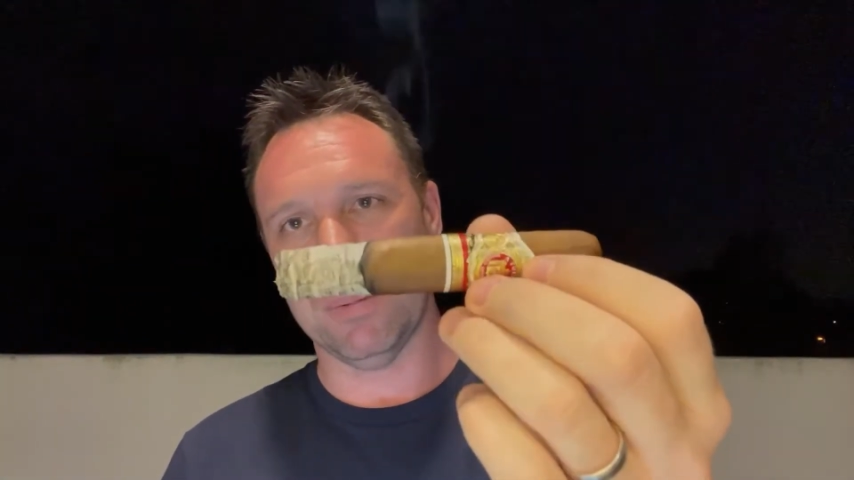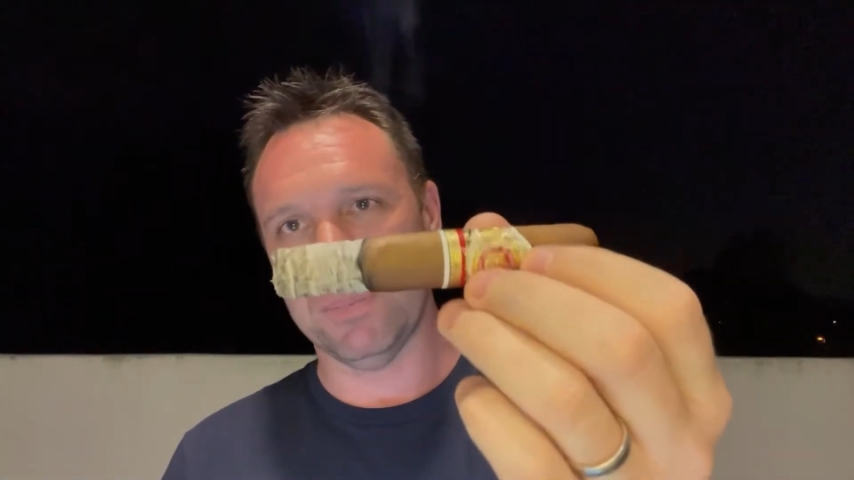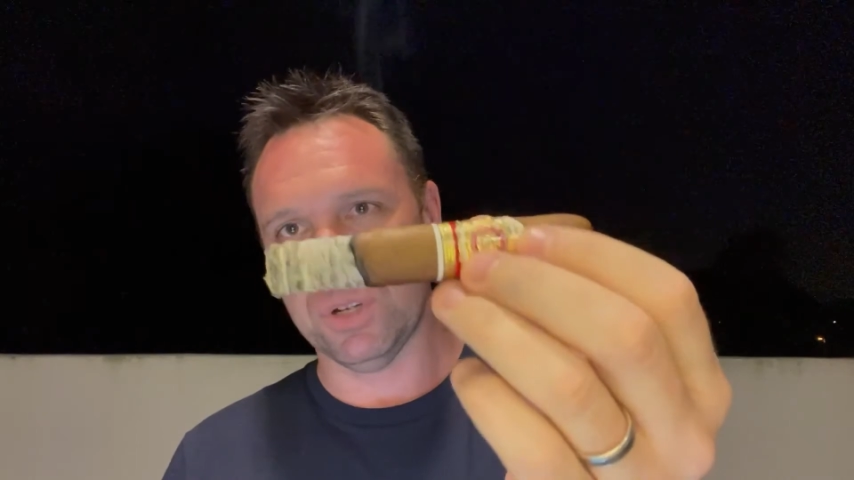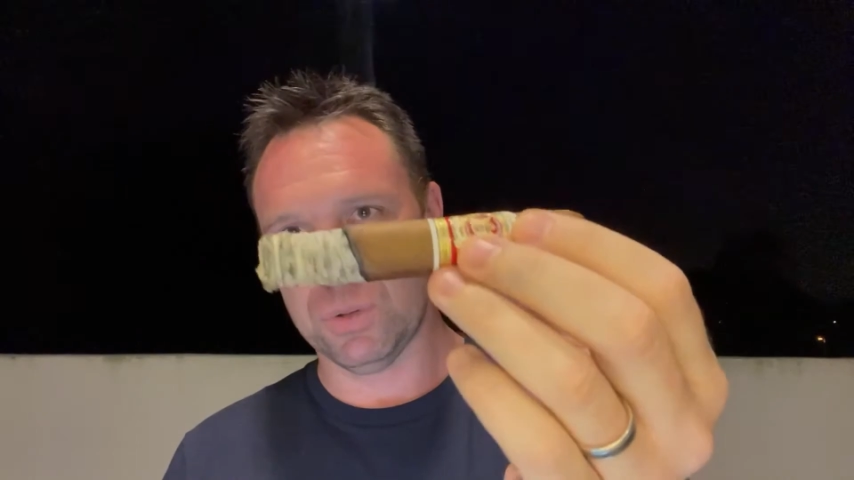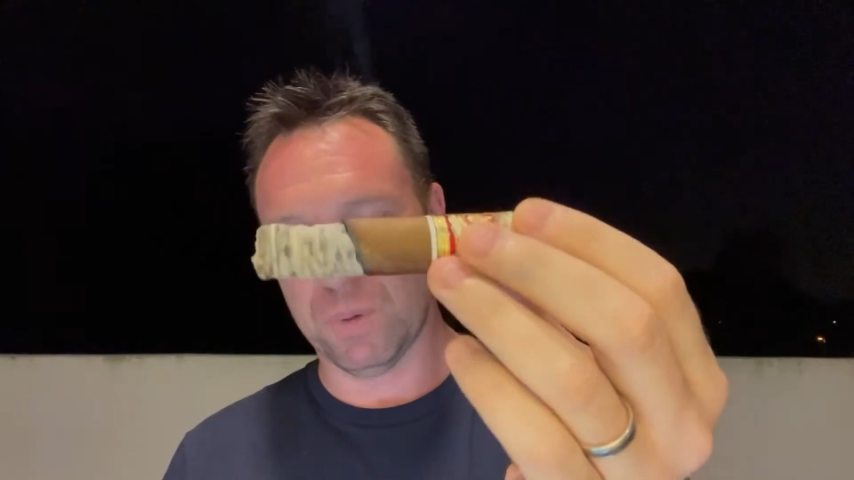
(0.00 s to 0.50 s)

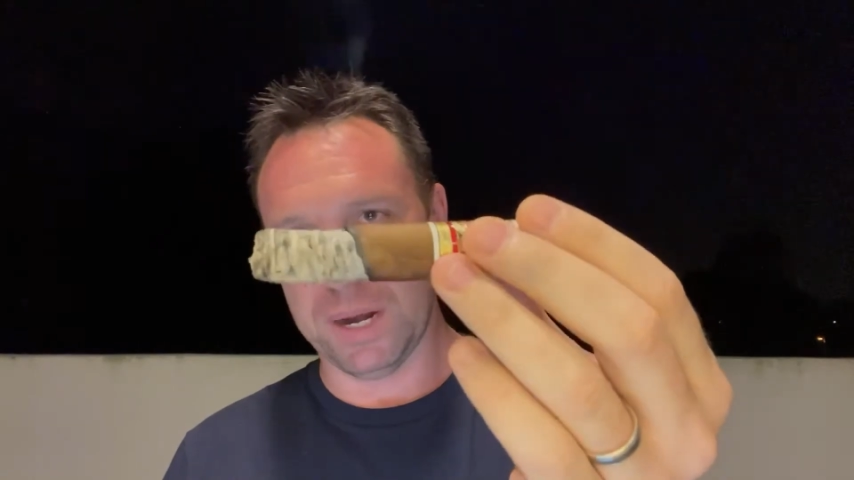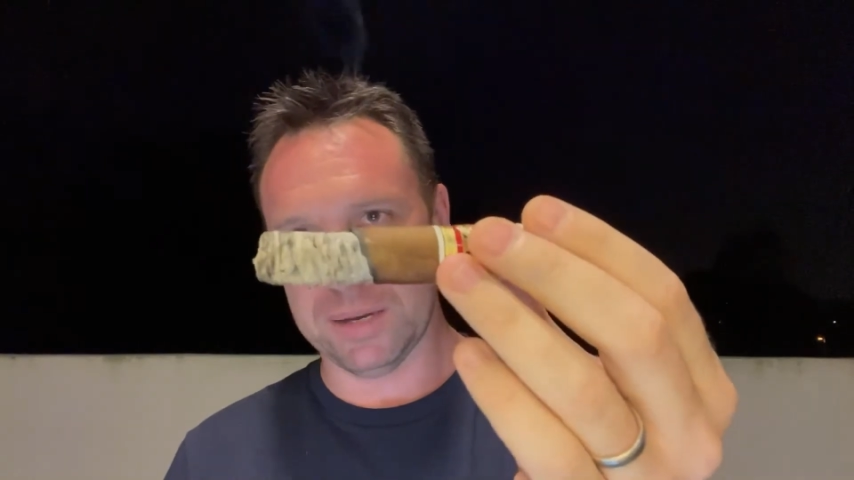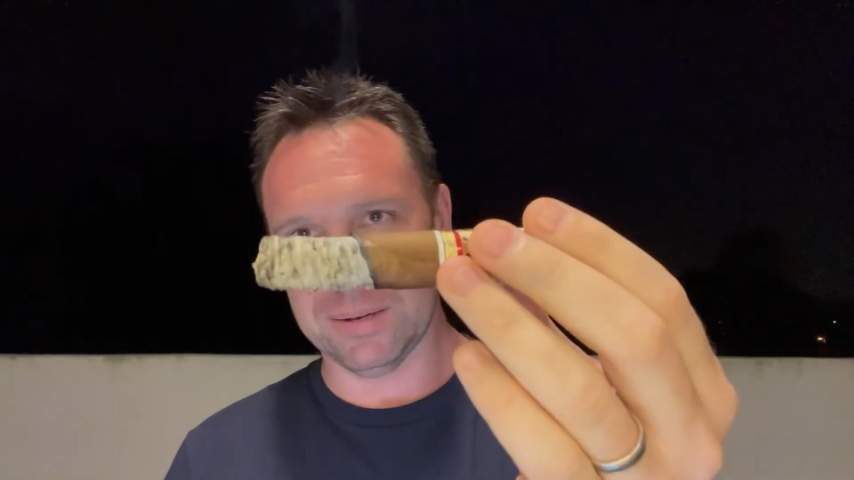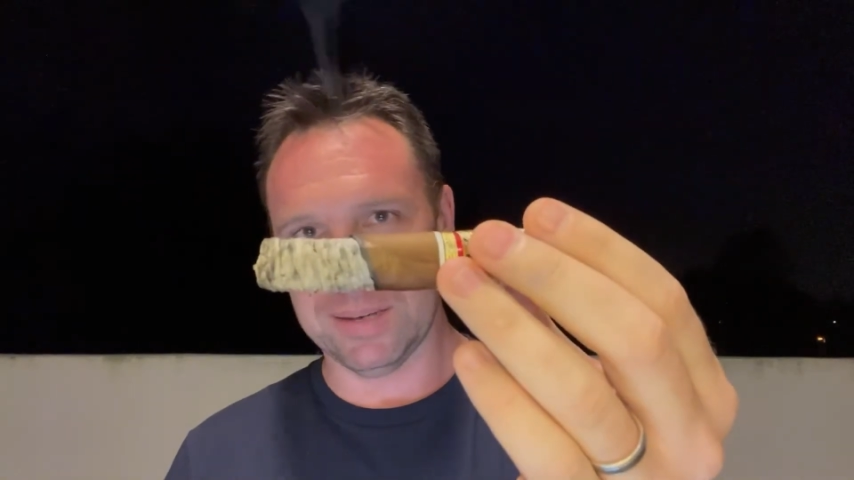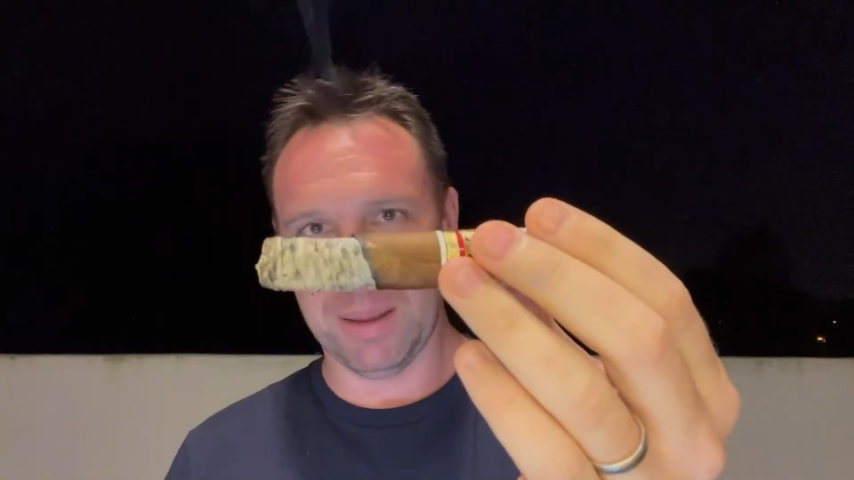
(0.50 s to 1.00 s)
just waiting
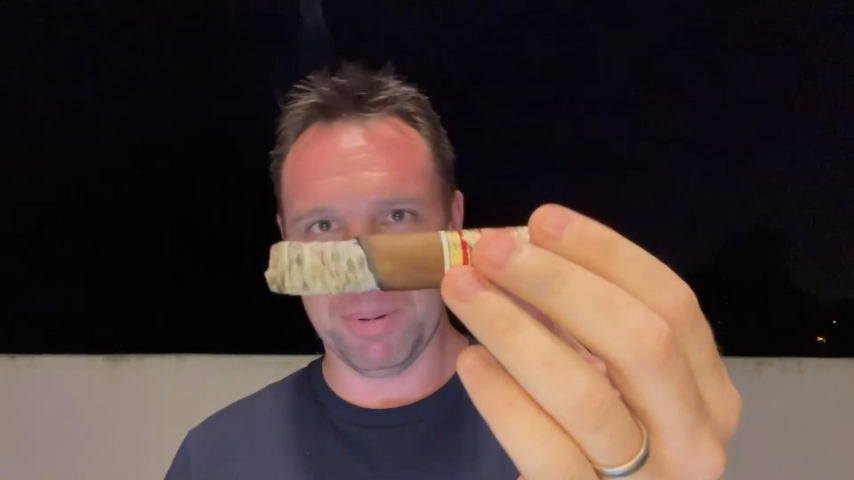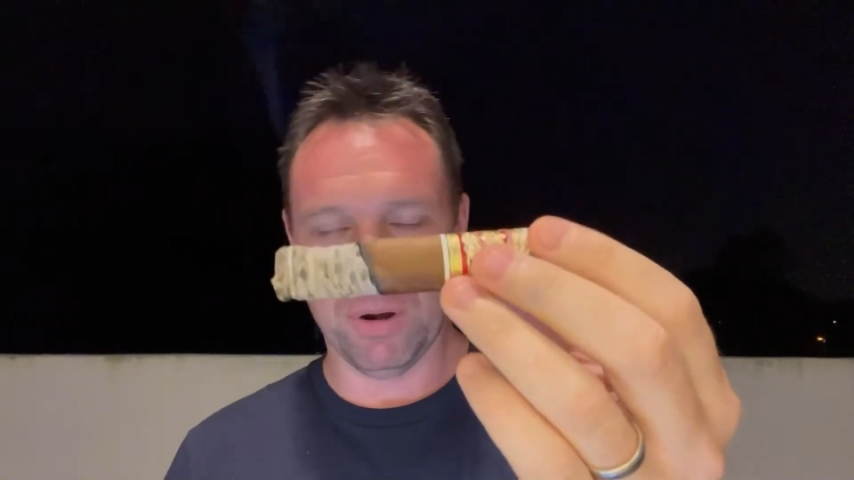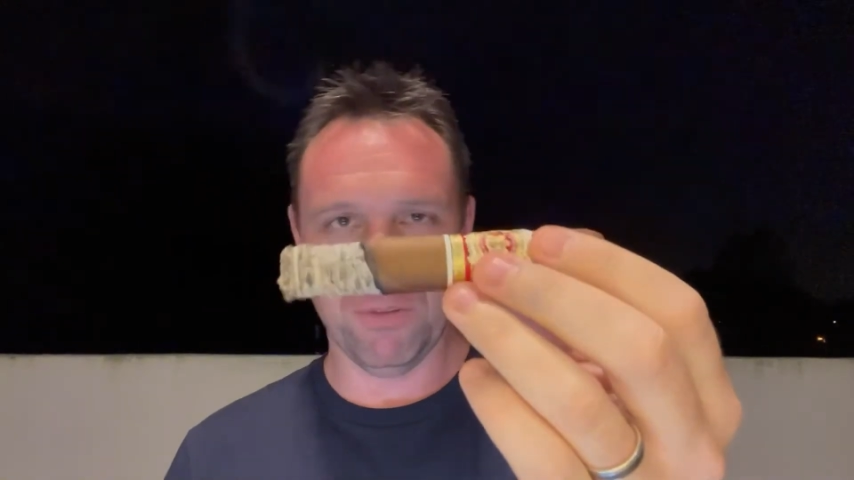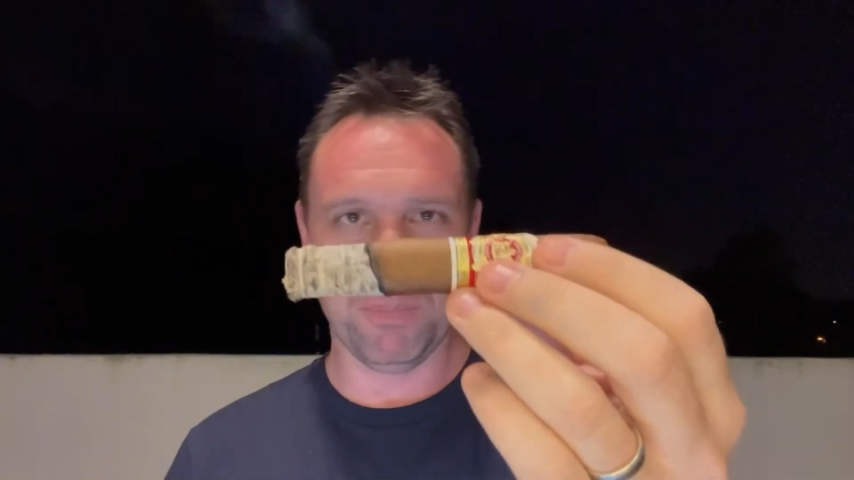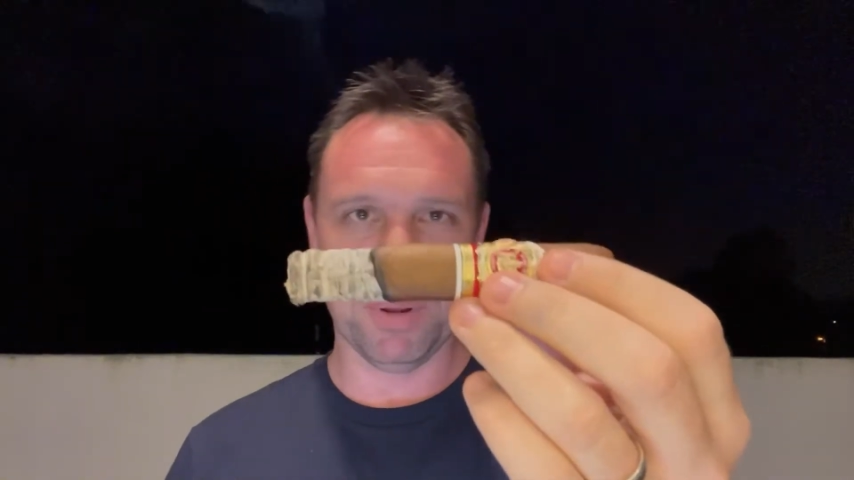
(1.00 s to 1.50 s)
to tap it
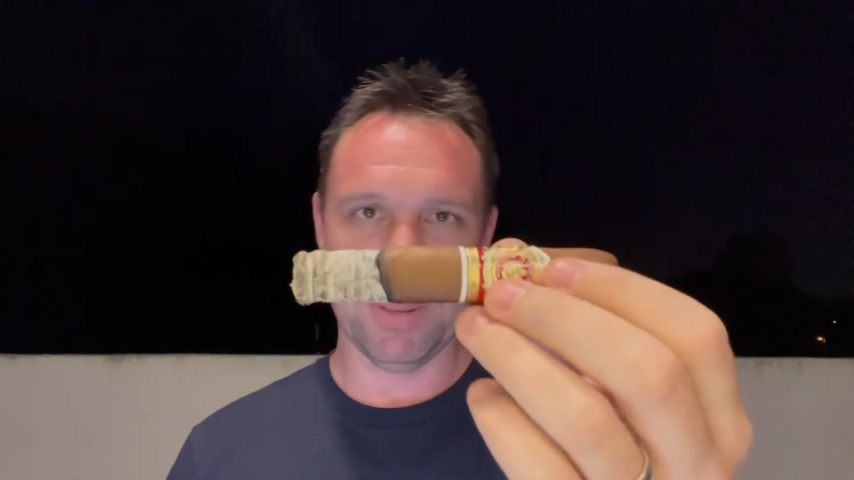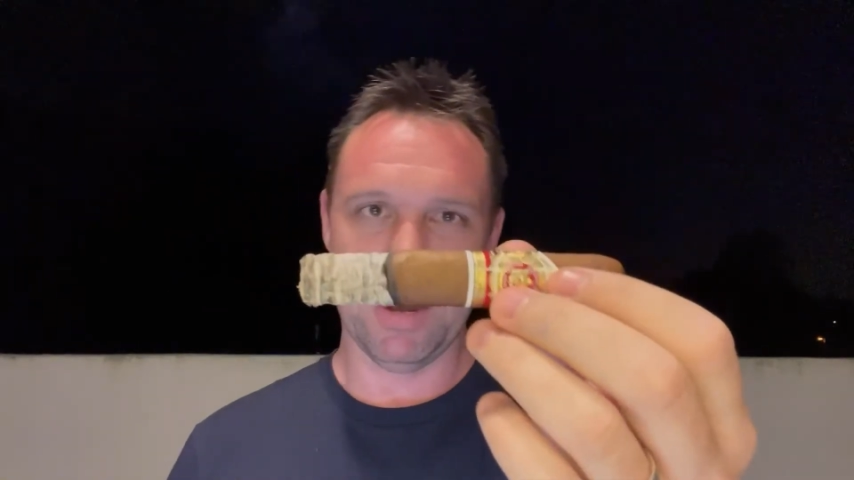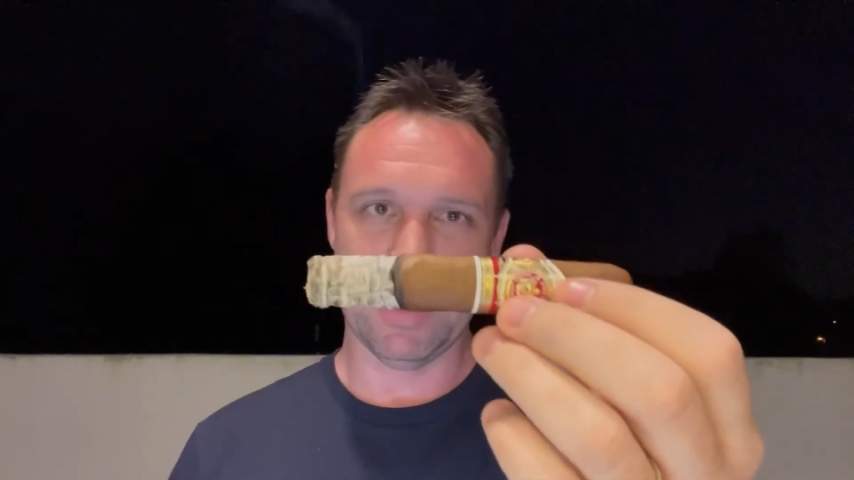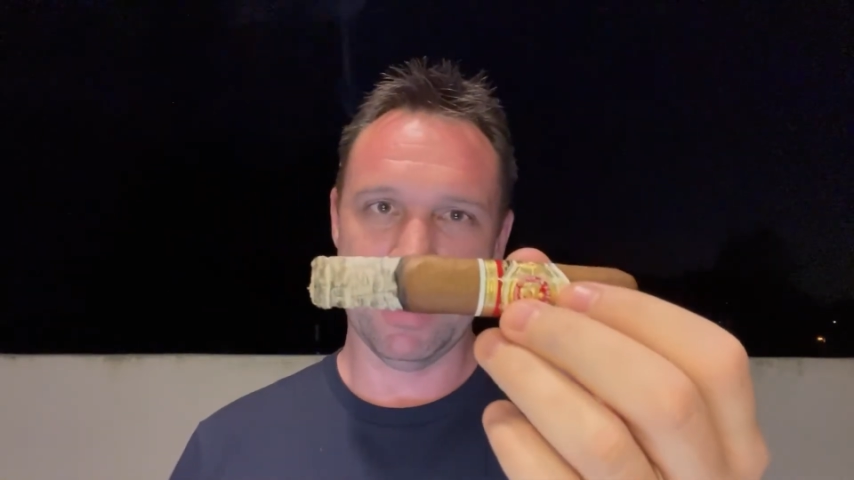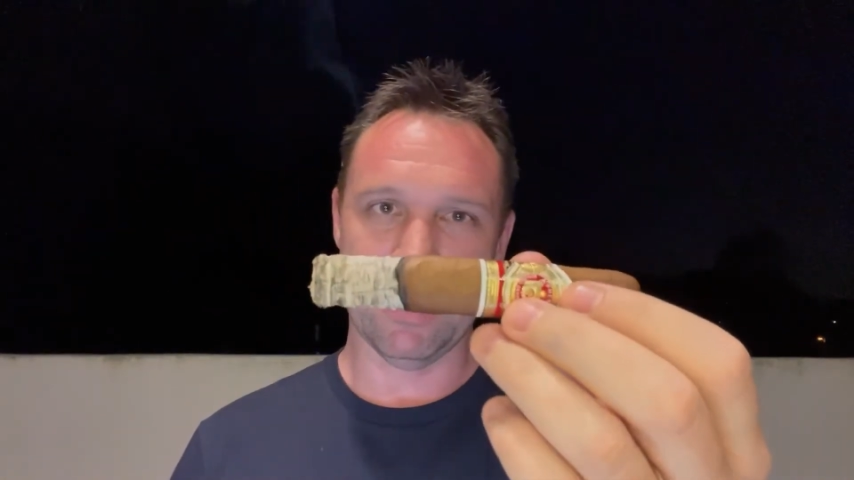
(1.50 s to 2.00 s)
off, but
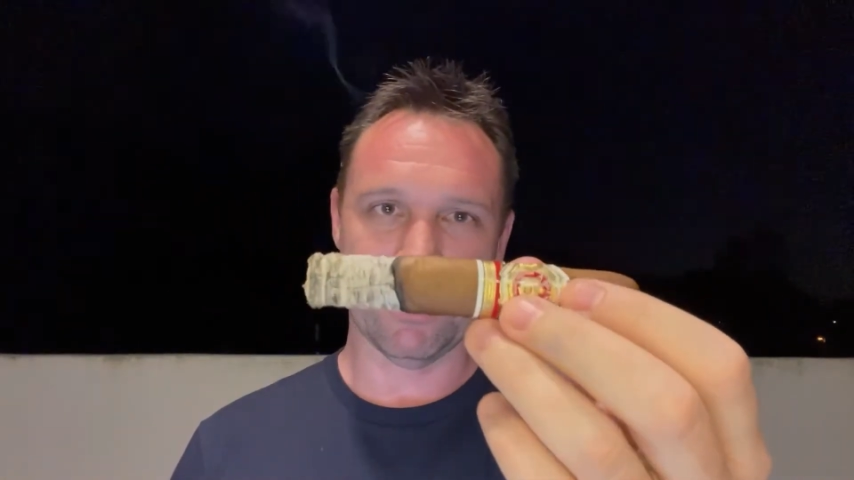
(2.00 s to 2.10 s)
then again,